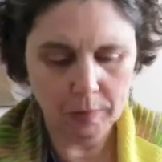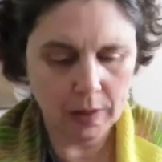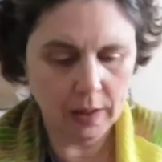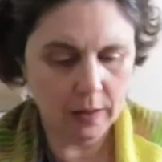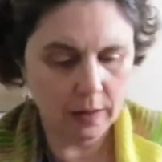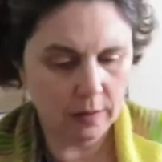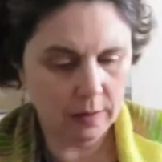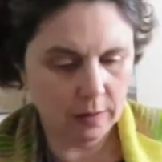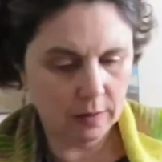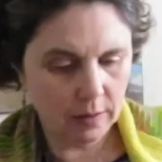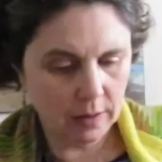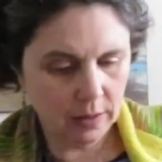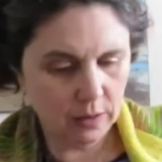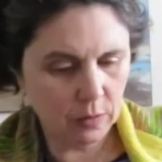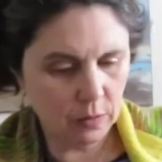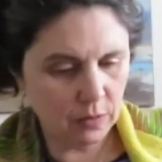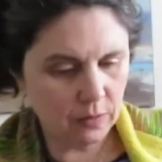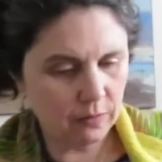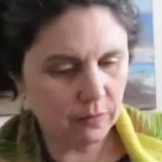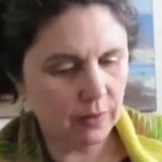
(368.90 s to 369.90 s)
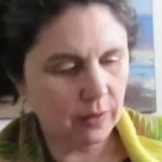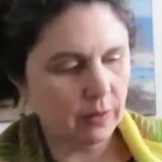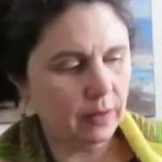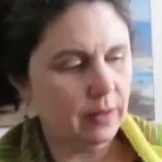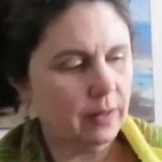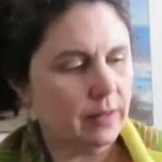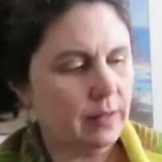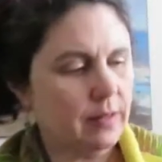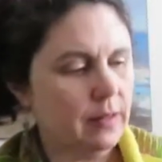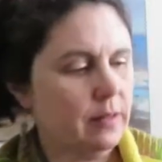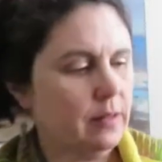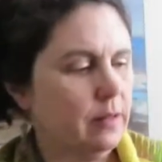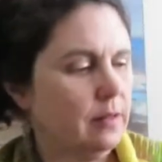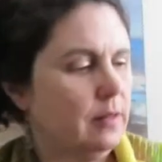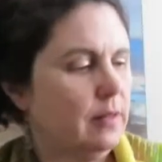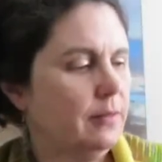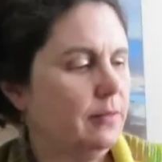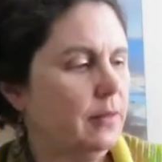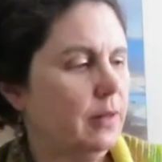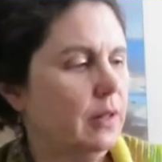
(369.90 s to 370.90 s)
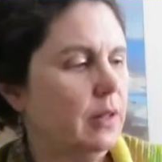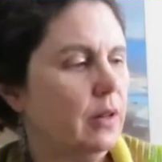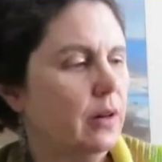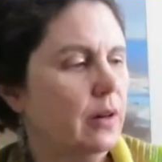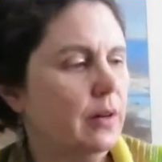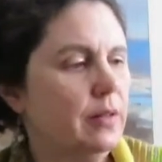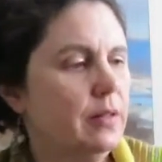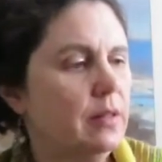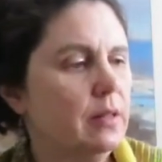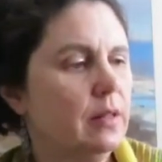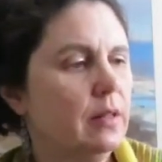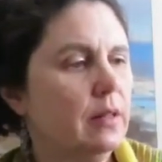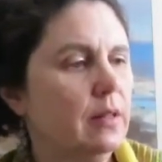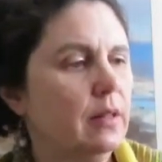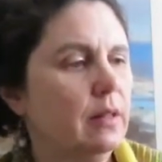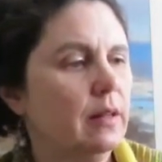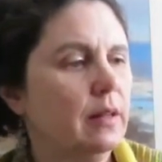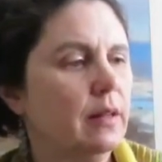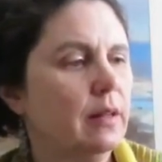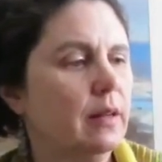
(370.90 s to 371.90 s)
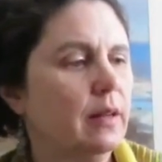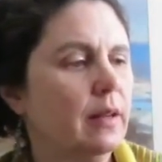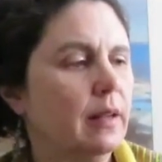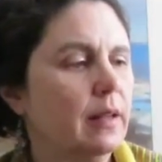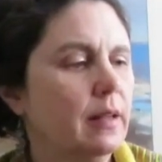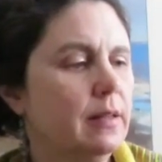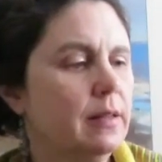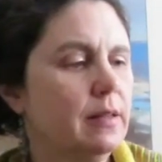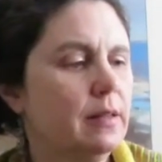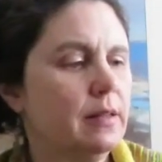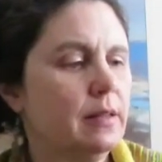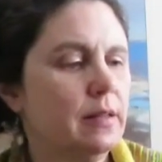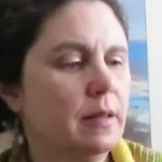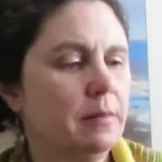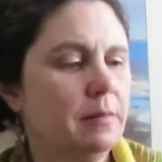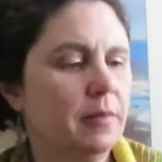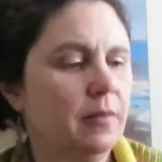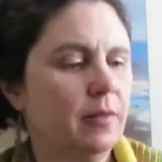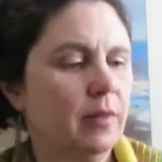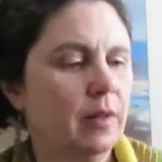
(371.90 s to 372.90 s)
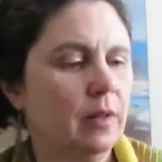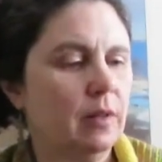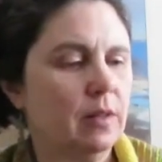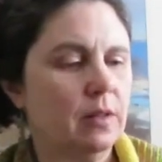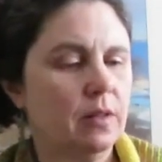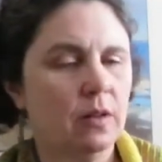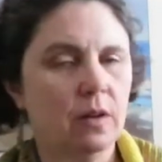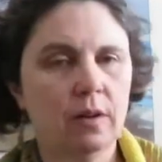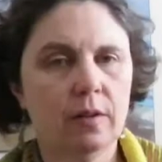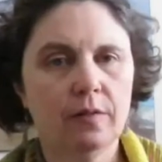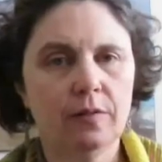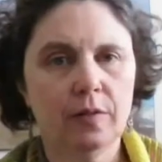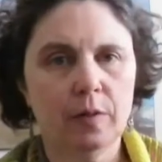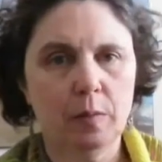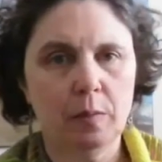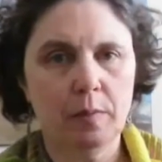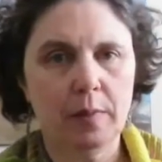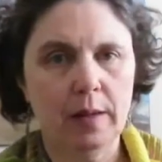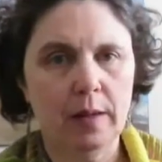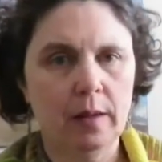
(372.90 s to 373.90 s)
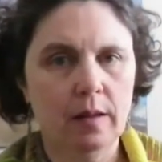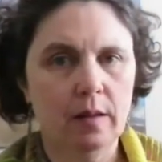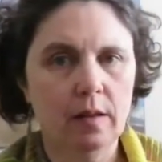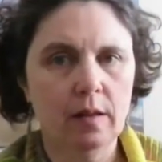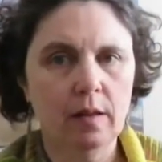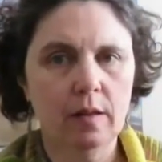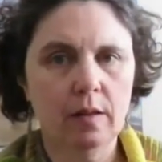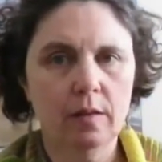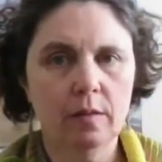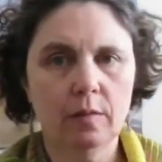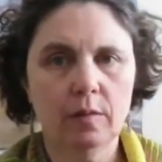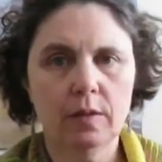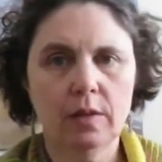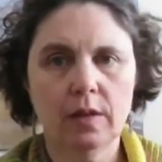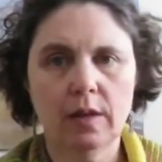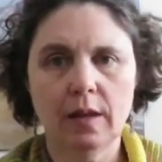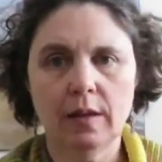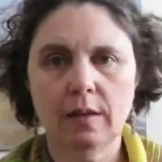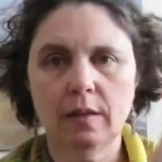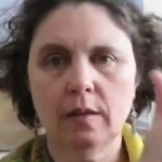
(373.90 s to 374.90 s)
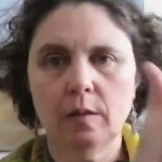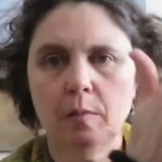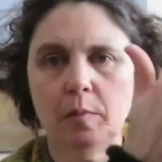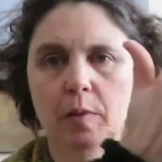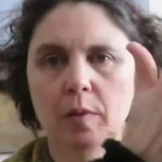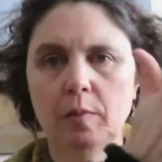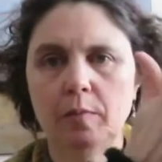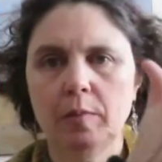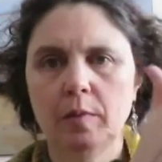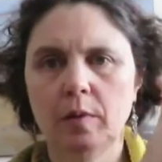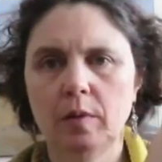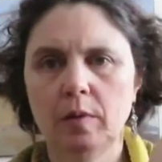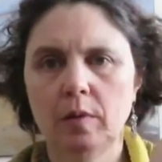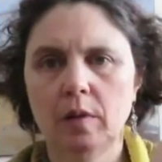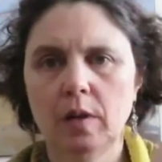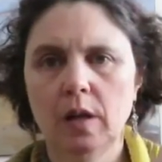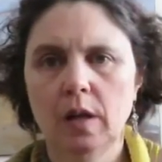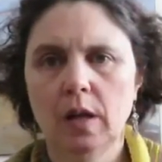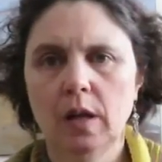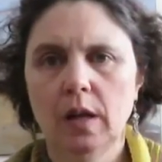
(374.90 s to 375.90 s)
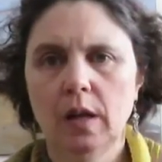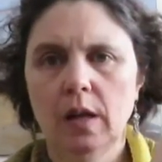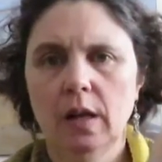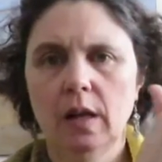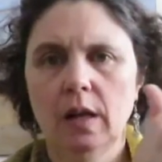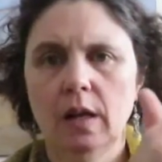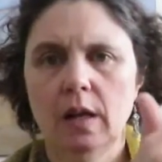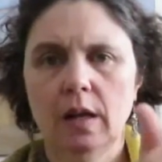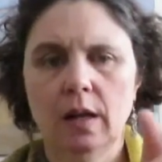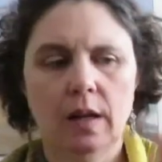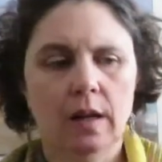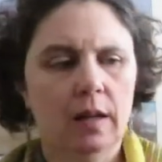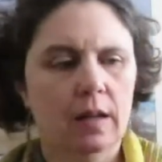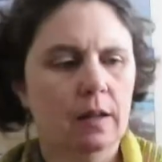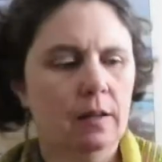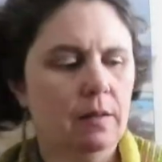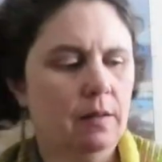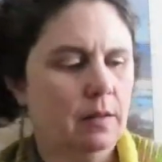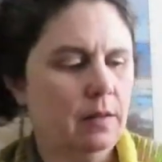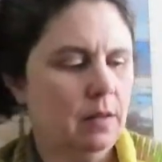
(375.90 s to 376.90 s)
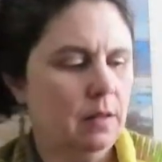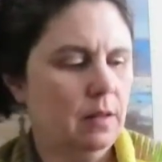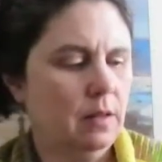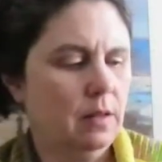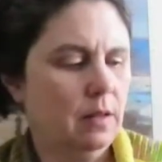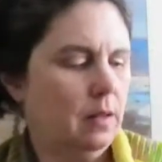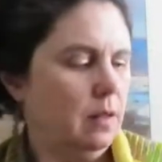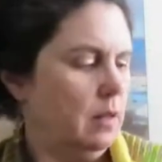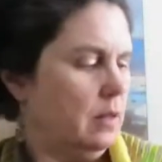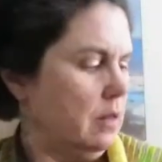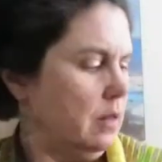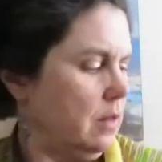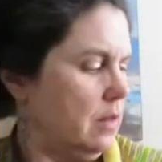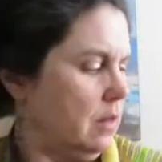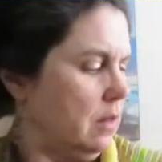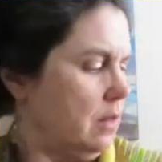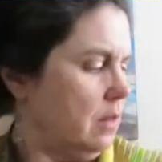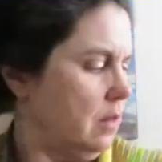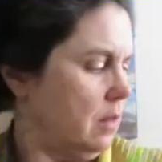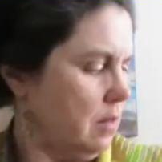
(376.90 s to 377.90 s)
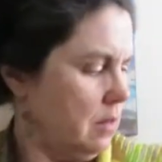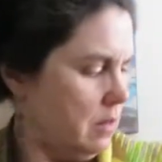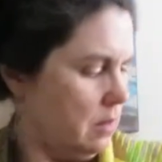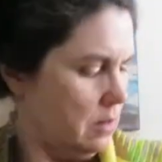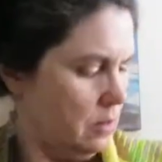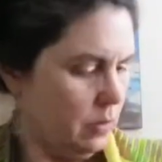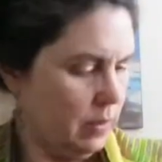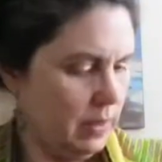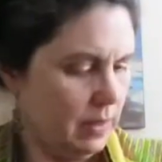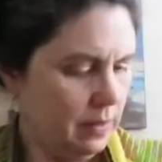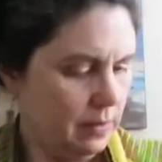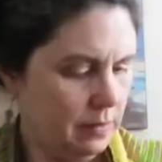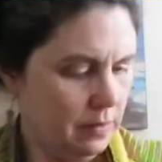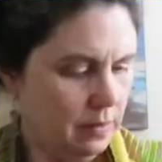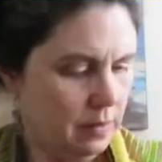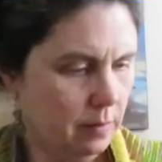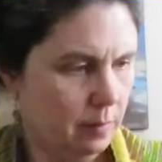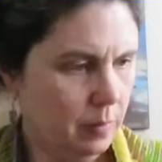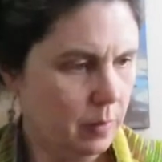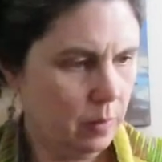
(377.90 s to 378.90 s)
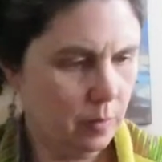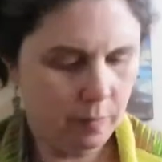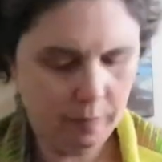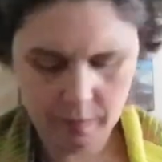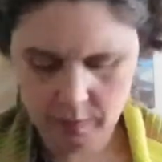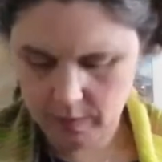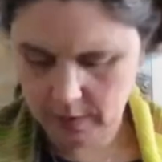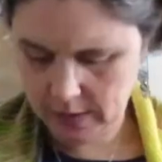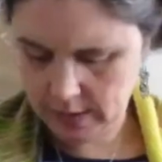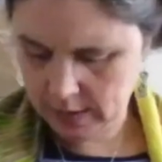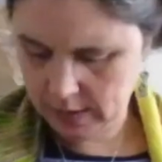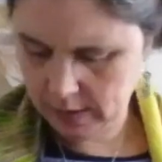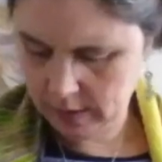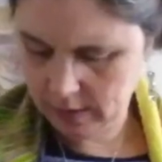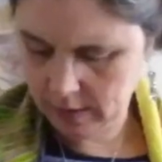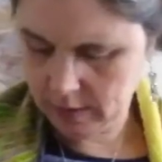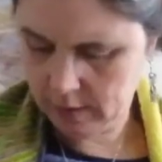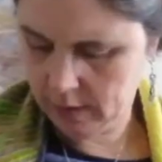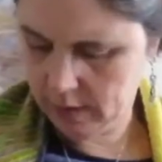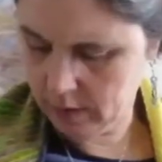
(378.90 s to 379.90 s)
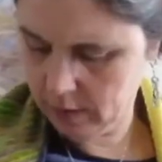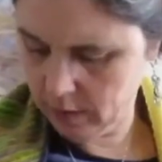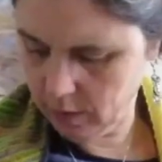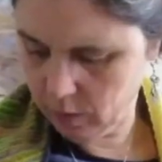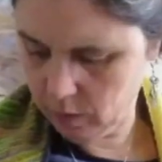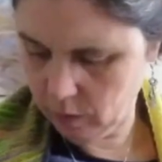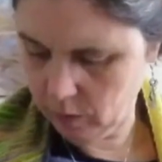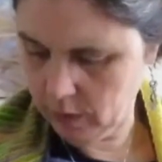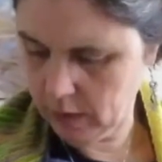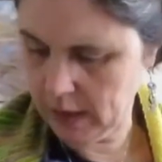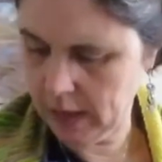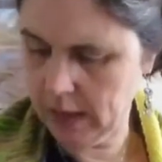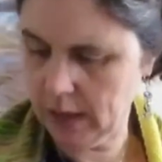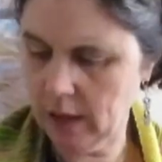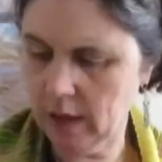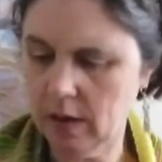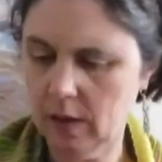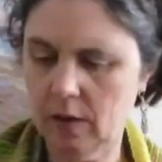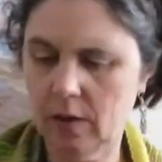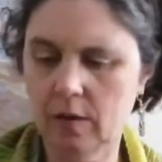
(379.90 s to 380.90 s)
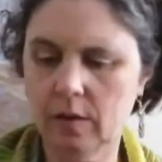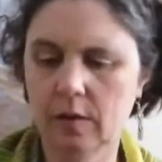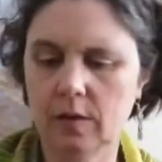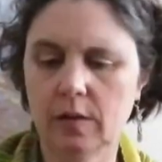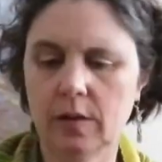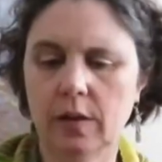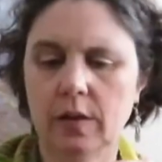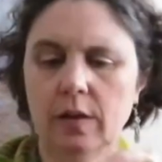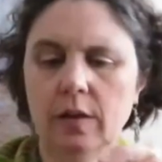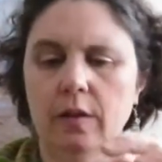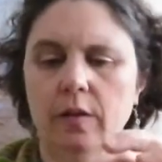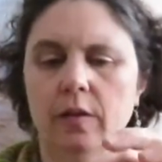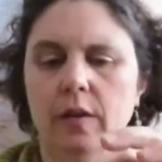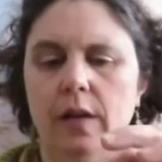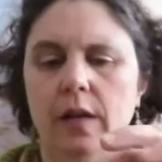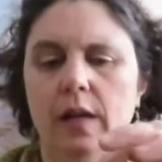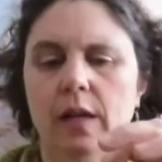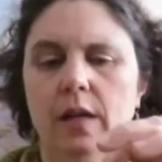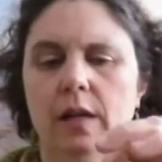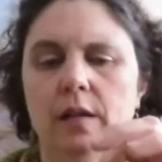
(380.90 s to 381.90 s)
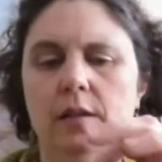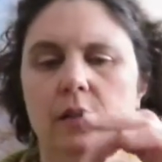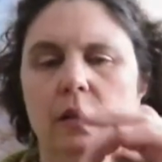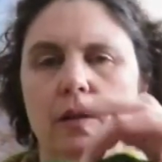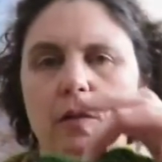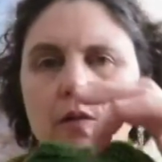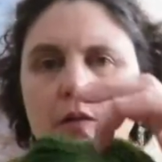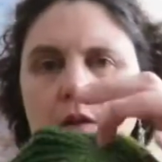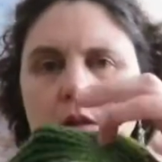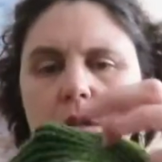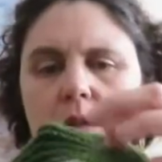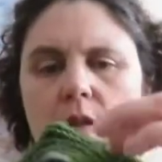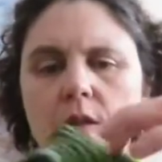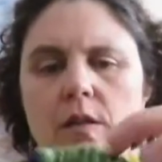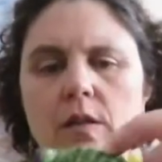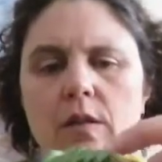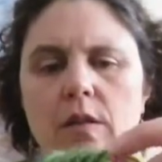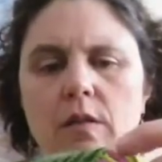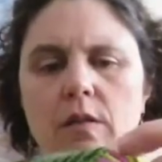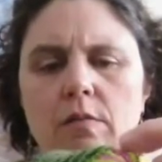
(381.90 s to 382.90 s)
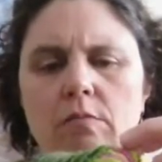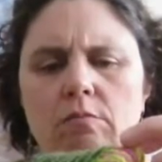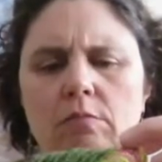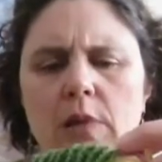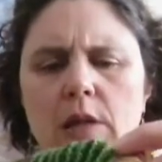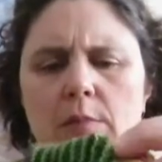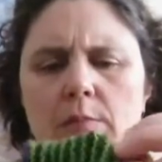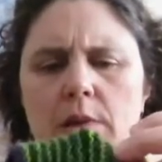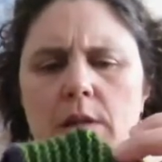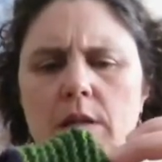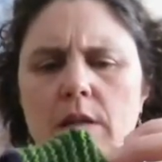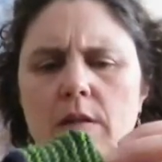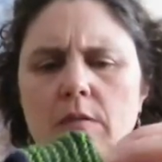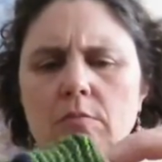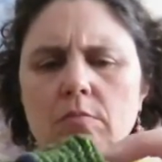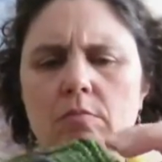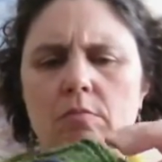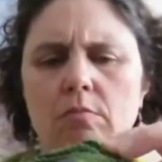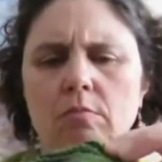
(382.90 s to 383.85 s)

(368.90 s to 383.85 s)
I used various different yarns in it. I guess some of it is Artful Belle, which I think the purple, and the, what else? The purple and the gray here, the dark gray, and the green, maybe?